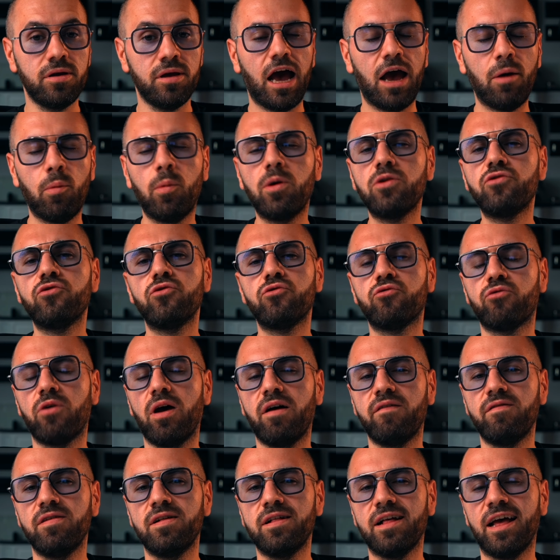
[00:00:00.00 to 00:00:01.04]
I want to
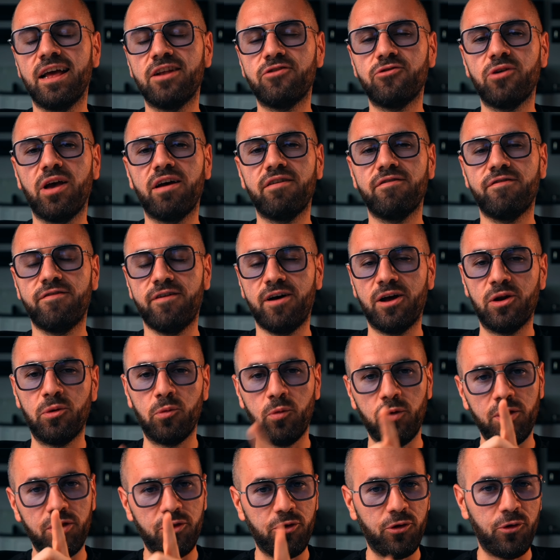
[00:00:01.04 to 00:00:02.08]
travel and to have fun
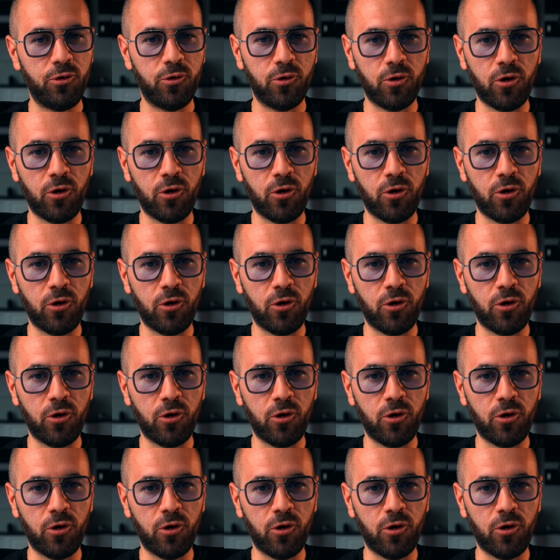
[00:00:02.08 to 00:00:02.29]
with you